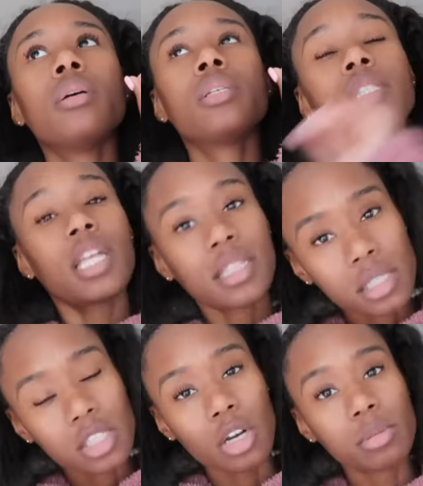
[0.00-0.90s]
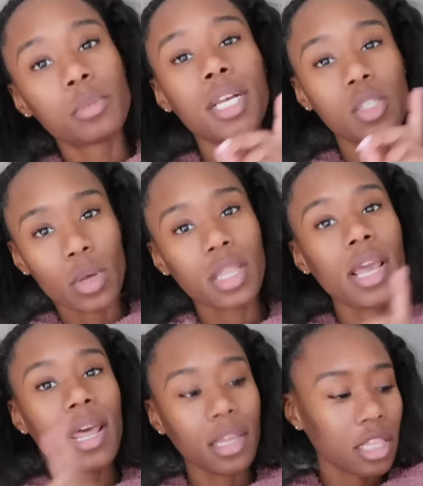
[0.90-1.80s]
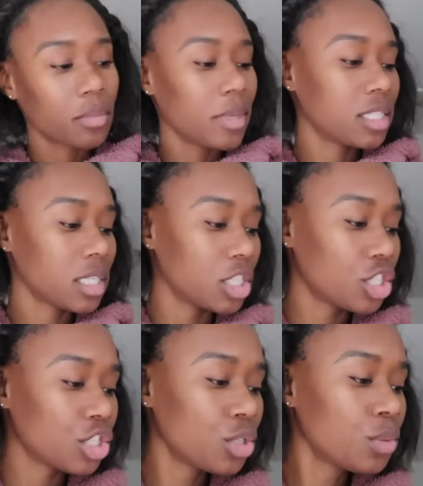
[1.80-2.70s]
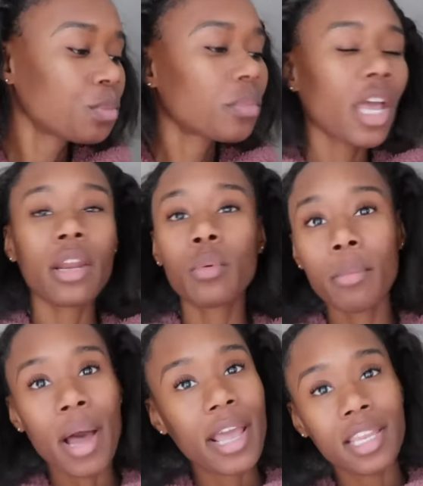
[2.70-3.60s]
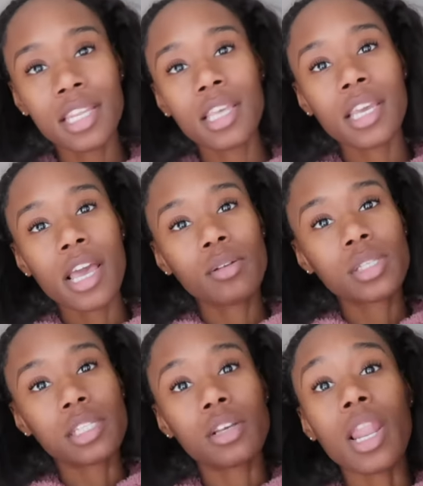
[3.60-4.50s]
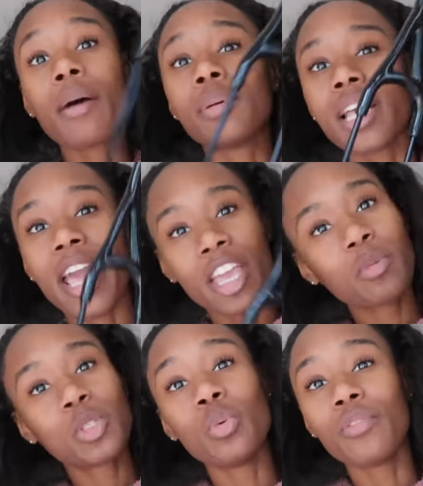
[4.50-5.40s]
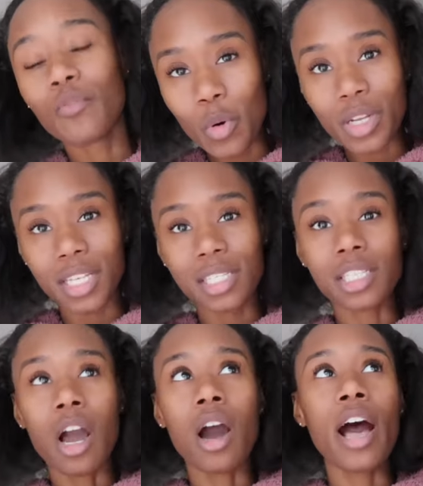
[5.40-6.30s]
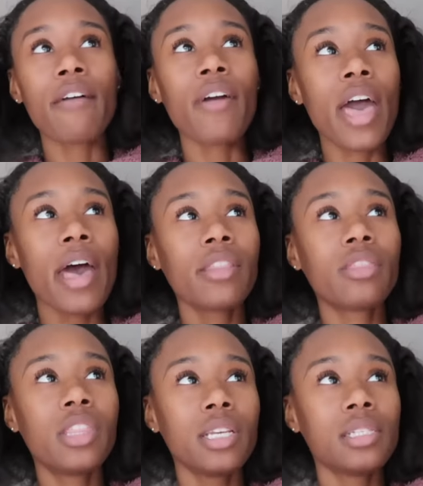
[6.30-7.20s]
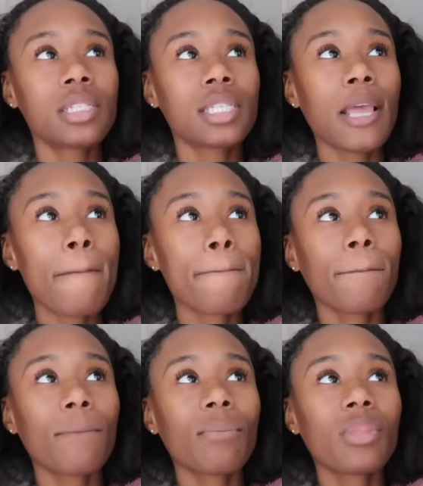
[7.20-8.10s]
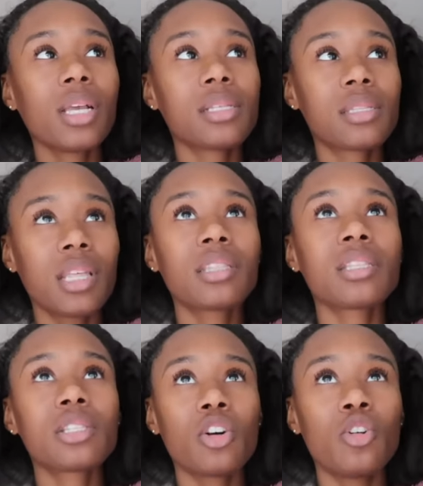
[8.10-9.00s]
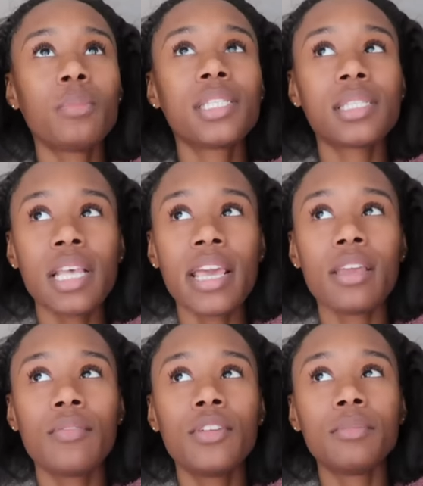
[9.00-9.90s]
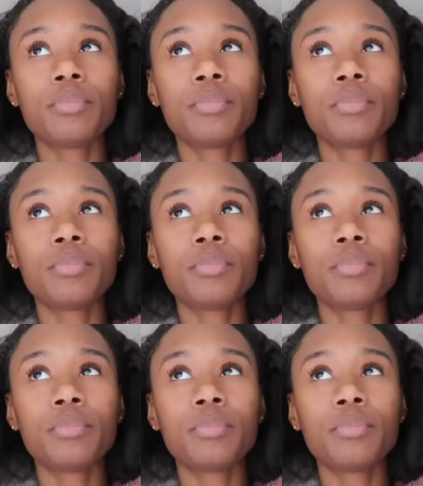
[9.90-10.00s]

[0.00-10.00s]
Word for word: stethoscopes because one, they had Littmann's, and two, I didn't want to buy anything else until I was able to afford this. Y'all, I've had this stethoscope saved